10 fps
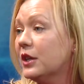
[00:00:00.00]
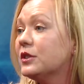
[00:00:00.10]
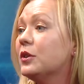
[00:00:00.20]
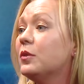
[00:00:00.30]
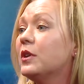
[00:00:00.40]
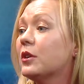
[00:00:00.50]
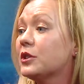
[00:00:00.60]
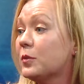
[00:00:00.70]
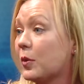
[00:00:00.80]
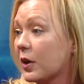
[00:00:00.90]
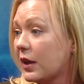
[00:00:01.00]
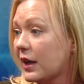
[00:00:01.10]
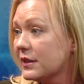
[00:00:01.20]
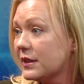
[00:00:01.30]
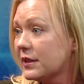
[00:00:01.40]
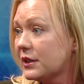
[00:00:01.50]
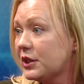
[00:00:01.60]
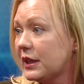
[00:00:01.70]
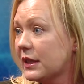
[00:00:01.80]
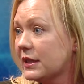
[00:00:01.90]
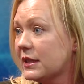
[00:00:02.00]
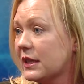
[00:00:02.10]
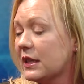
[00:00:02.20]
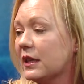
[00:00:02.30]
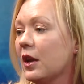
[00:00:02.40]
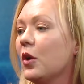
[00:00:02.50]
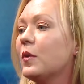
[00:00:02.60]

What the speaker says: So there are support classes that she can attend.